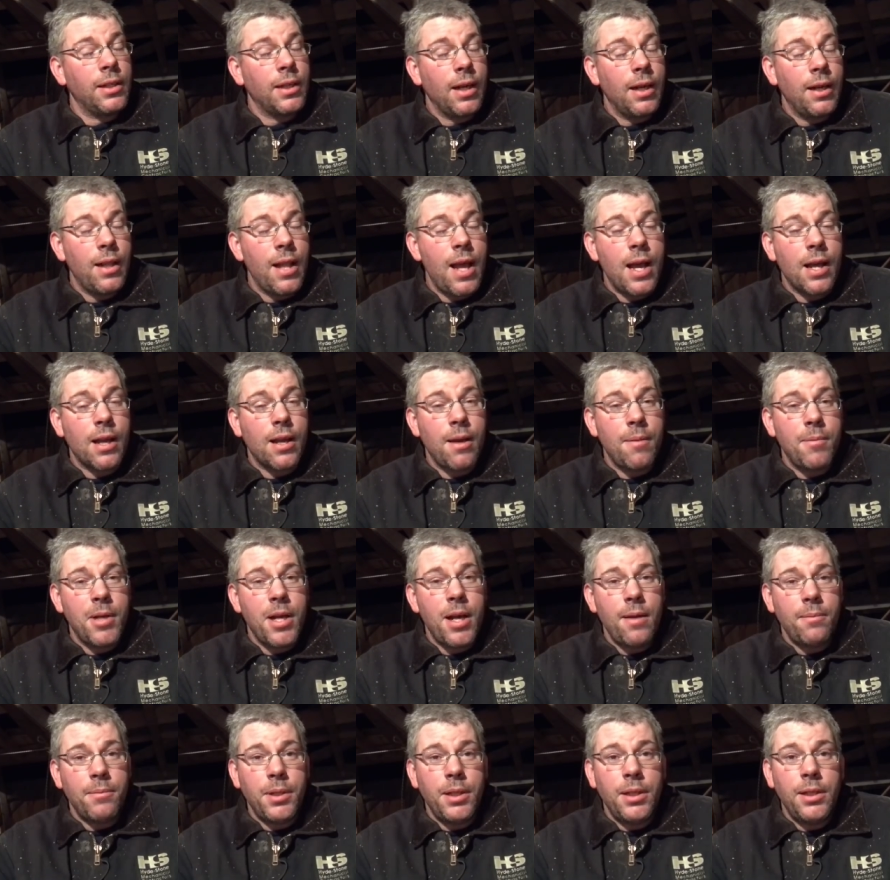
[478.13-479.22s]
got a lot coming
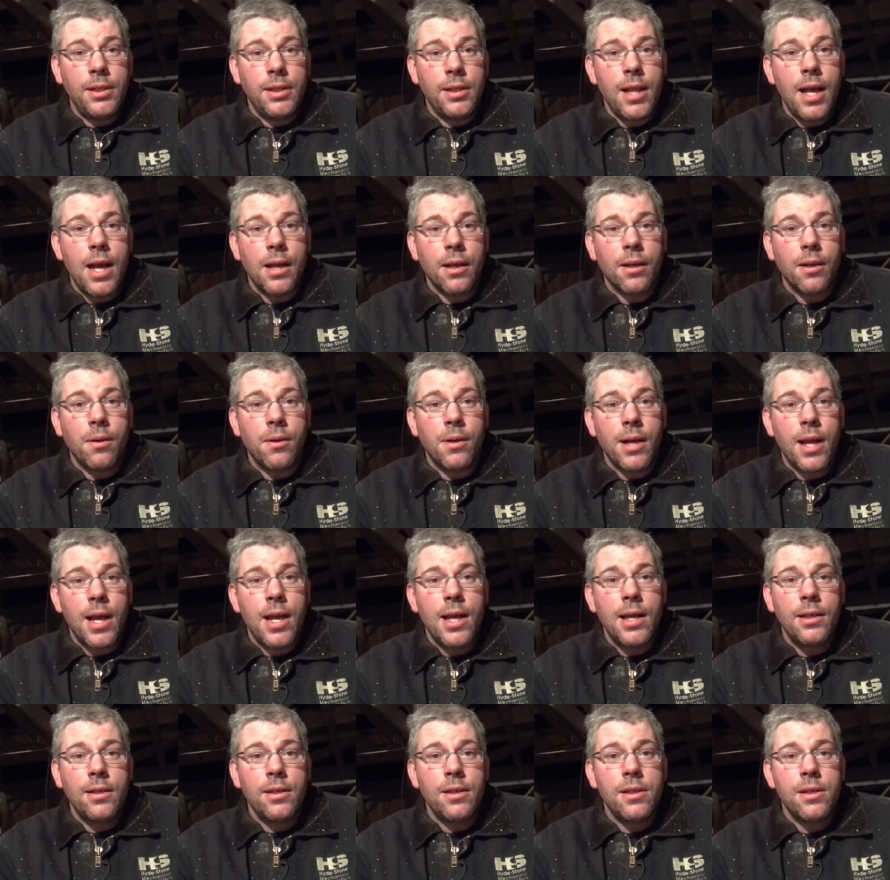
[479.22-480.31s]
up, a lot going
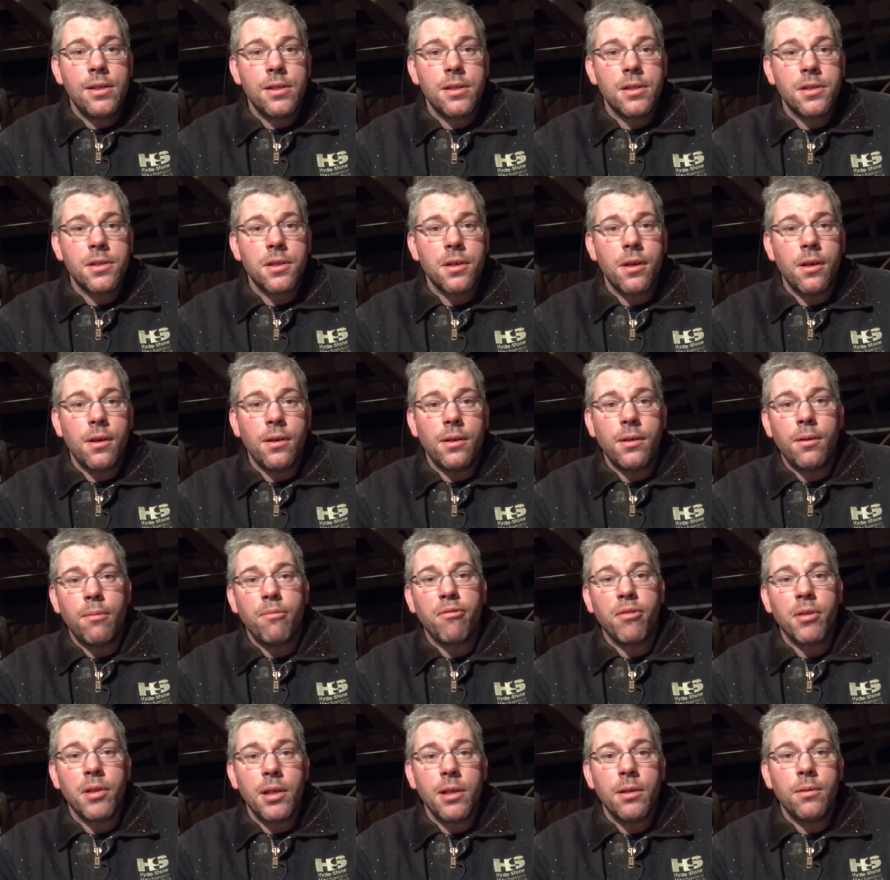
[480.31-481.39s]
on, so
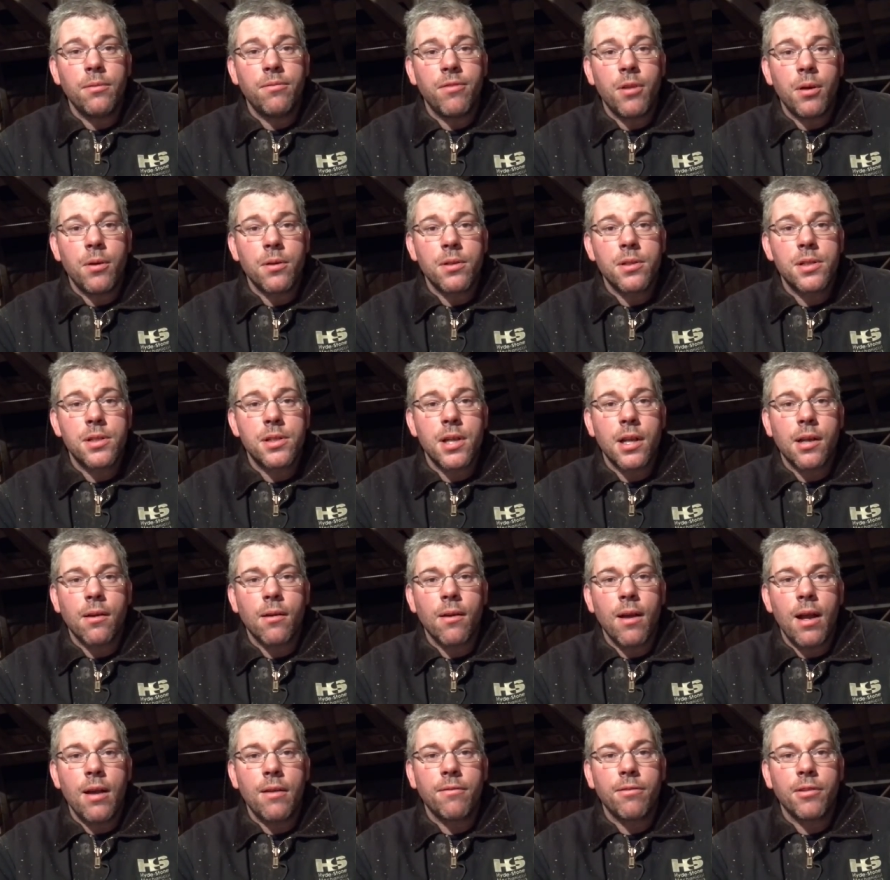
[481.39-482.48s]
hopefully you folks stick
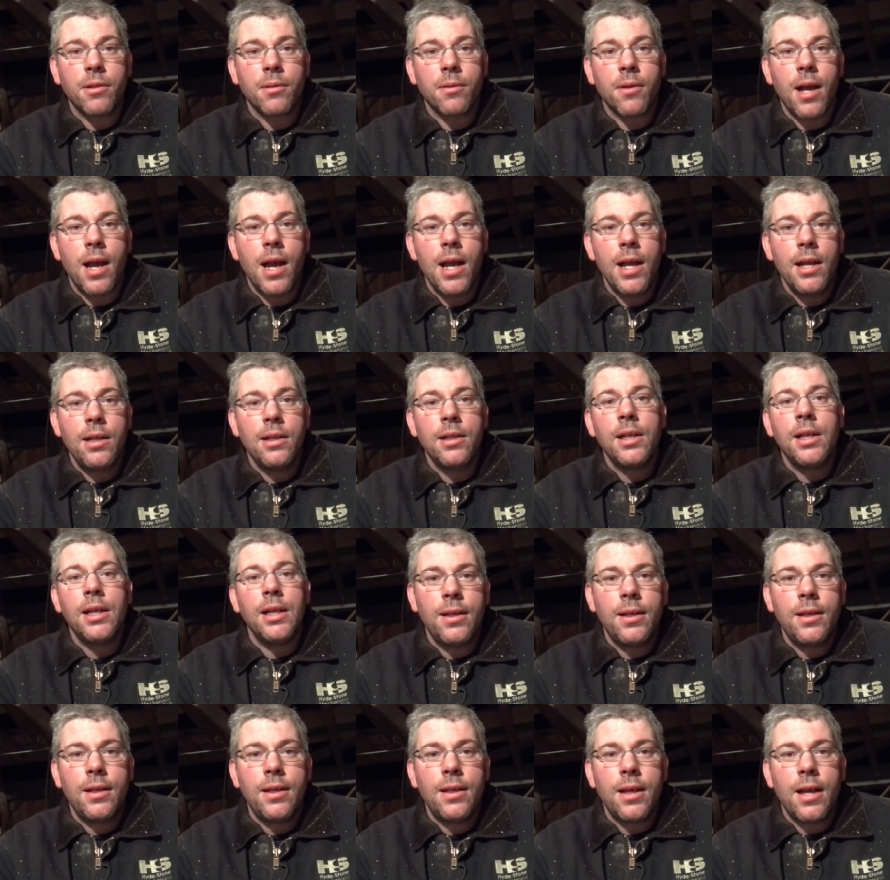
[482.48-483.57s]
around for the ride.
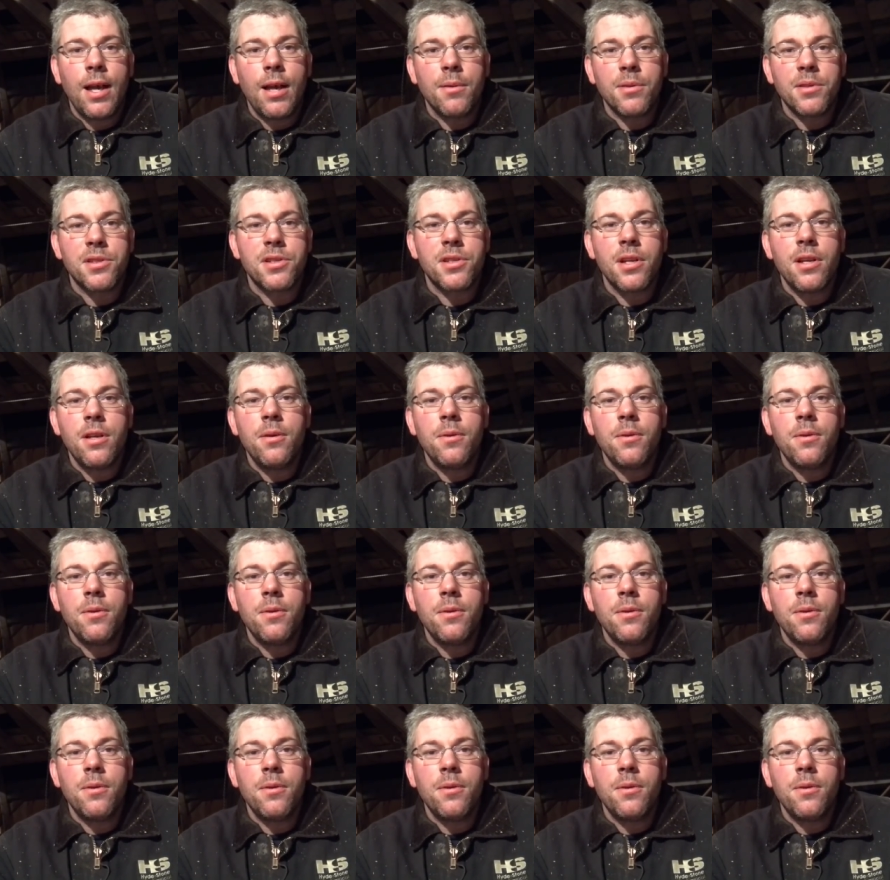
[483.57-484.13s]
I will see